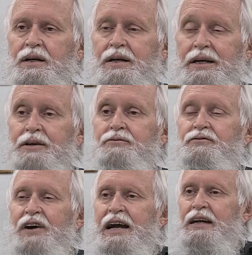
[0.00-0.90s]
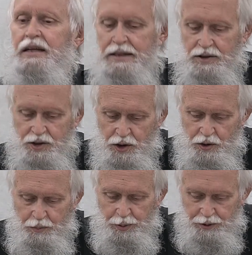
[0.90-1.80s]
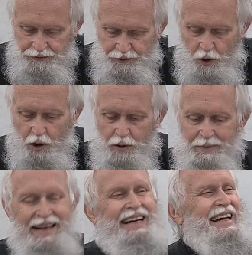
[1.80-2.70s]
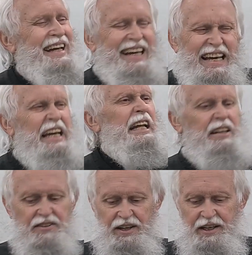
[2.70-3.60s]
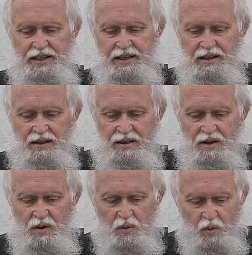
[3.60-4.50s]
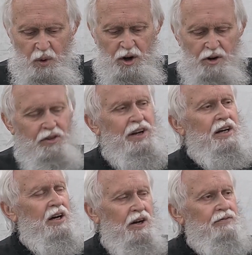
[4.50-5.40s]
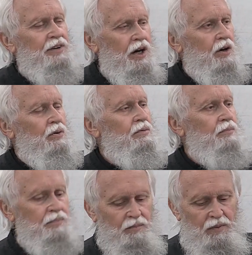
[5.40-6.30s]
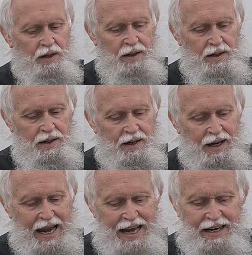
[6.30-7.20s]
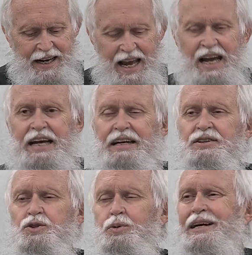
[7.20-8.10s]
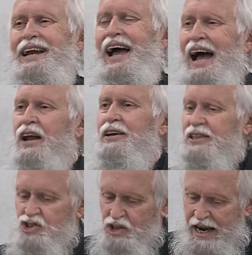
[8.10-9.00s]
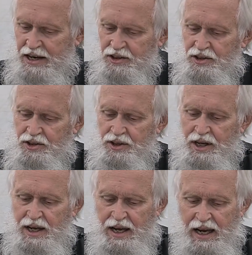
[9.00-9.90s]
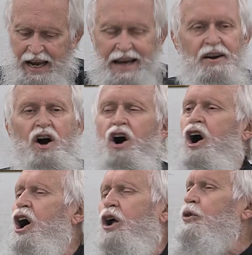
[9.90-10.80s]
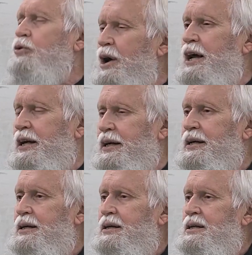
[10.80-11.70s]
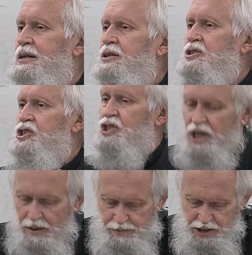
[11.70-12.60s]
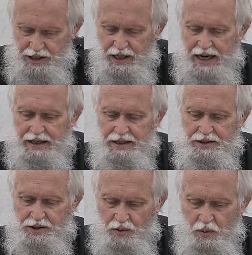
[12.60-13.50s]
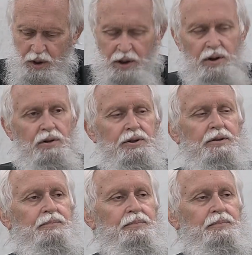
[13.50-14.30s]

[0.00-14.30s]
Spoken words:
in failing to perform anything worthy of note at an age when Alexander had already subjugated the world,